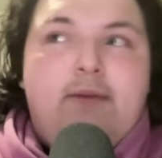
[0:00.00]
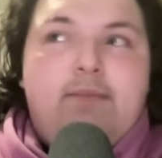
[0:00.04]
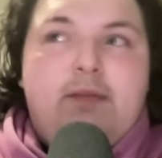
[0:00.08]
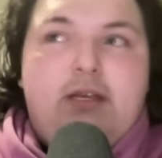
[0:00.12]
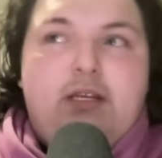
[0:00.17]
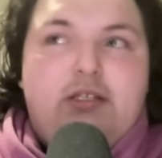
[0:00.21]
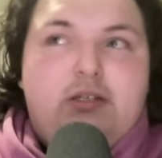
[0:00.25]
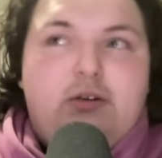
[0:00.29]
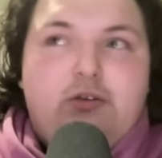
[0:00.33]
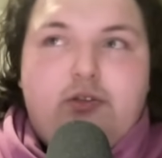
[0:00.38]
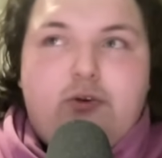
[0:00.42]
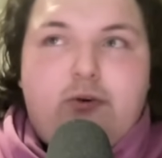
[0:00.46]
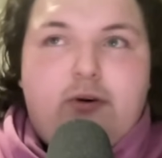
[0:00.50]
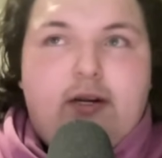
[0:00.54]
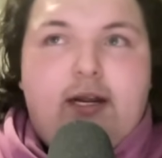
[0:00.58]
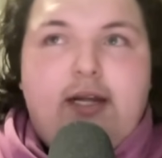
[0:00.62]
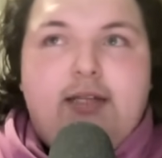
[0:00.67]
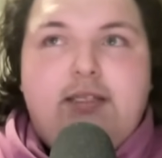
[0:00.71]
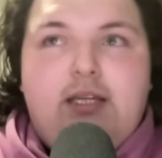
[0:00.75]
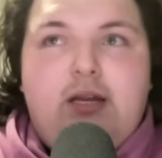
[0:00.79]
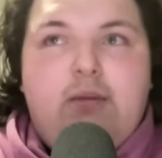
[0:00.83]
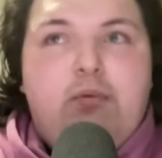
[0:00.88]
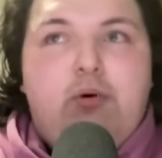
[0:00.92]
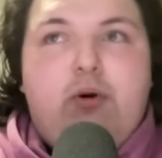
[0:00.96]
He still scored
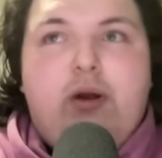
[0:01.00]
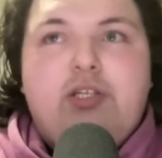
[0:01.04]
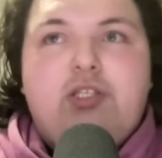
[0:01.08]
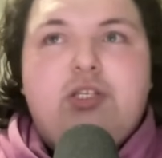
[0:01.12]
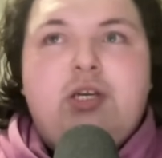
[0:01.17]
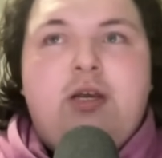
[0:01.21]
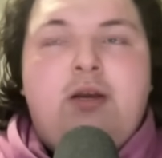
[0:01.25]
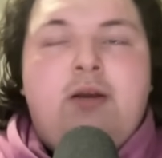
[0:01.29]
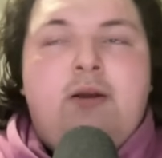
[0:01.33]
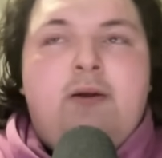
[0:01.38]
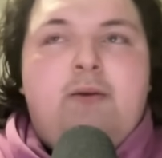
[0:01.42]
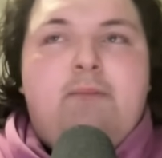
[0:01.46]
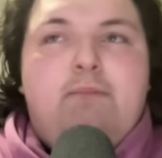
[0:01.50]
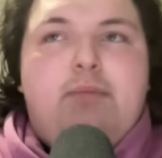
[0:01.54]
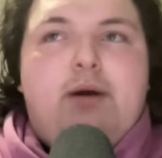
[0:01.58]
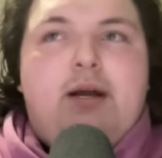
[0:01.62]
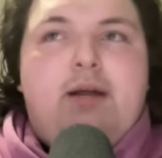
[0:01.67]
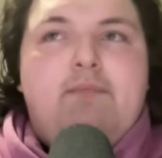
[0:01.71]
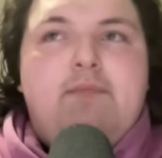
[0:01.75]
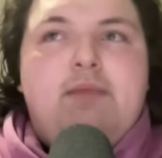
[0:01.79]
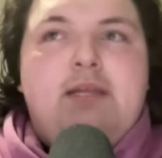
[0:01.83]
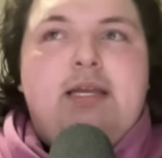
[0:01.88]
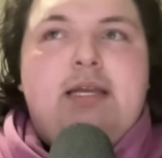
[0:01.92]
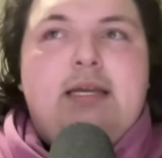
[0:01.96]
19 points,
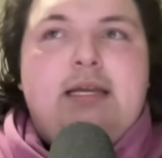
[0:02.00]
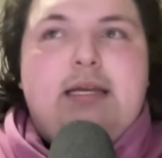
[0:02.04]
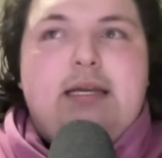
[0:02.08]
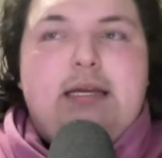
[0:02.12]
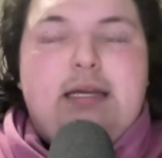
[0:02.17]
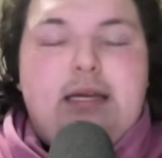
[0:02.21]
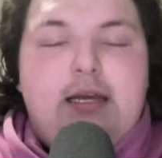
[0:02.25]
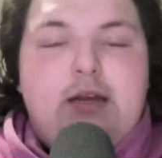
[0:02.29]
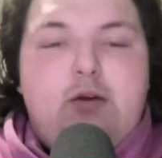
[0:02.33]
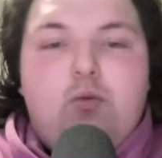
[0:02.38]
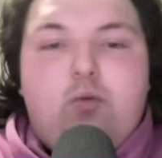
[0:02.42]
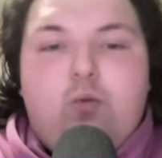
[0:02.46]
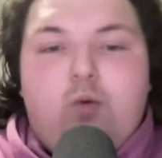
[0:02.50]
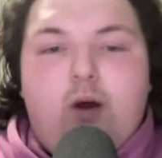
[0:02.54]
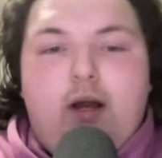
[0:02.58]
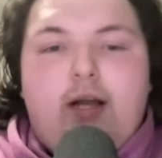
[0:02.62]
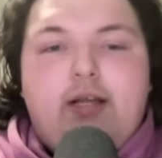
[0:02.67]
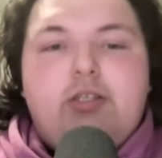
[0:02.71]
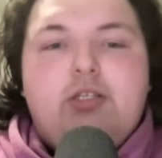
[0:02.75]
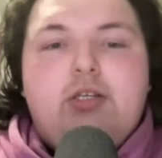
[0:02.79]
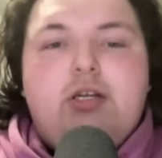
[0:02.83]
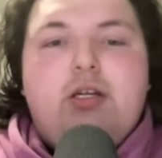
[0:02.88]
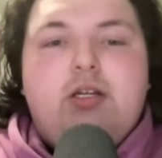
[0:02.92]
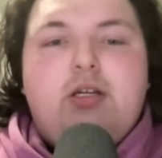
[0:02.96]
but it
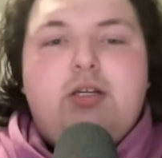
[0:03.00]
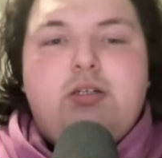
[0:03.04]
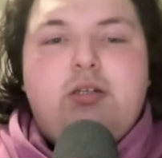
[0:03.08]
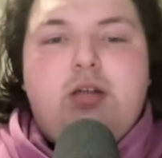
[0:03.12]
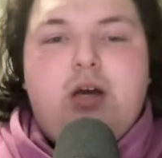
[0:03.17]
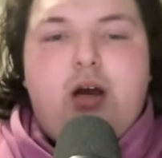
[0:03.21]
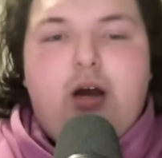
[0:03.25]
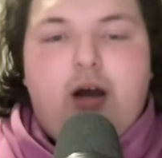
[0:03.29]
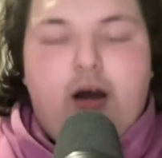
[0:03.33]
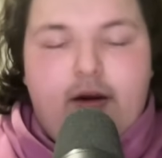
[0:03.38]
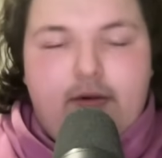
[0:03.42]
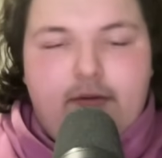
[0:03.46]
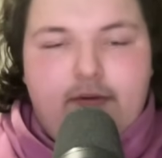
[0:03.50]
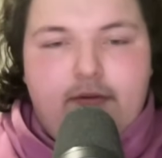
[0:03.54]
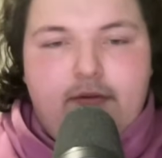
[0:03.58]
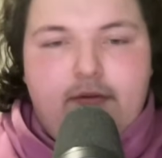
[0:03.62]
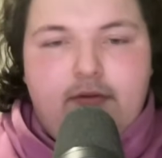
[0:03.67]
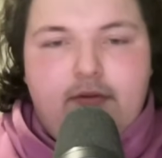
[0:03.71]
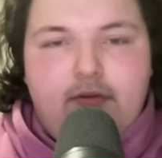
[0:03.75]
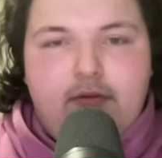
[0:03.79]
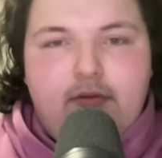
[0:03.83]
was tough,